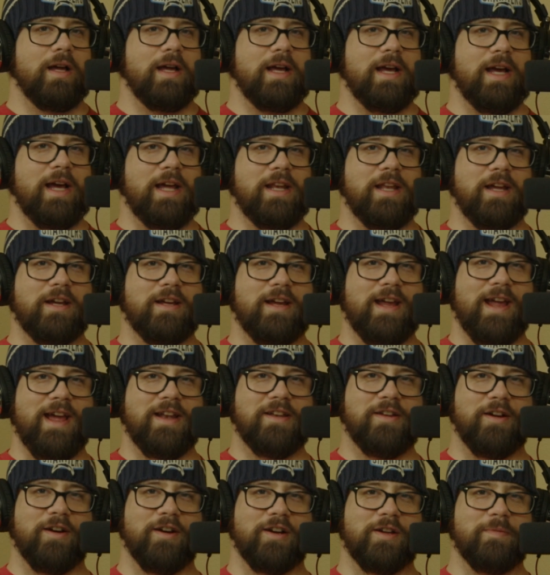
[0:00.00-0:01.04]
And I
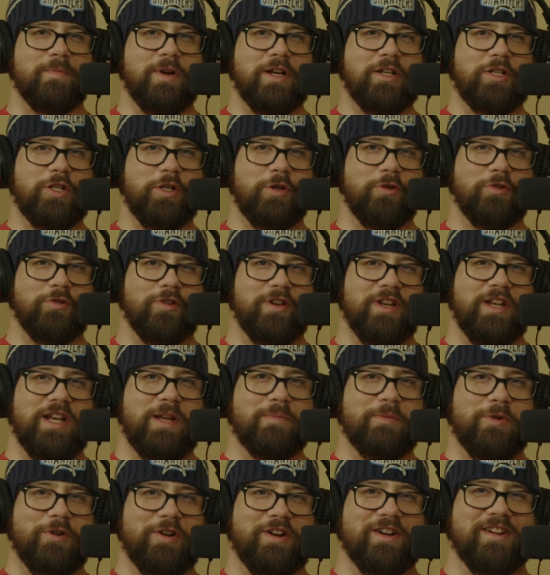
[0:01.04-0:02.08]
can't hug my children
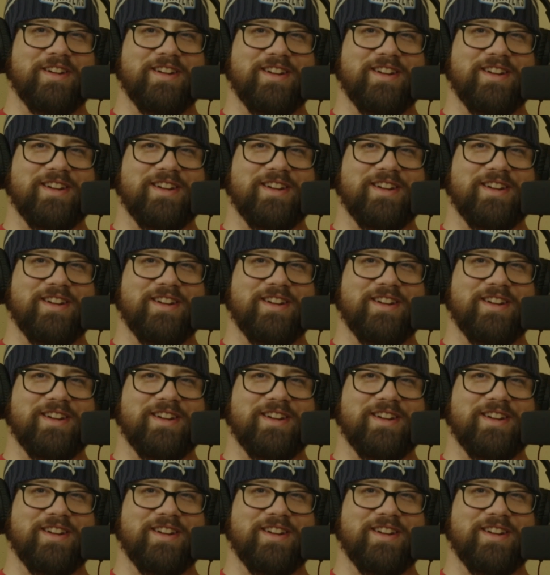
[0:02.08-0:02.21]
anymore.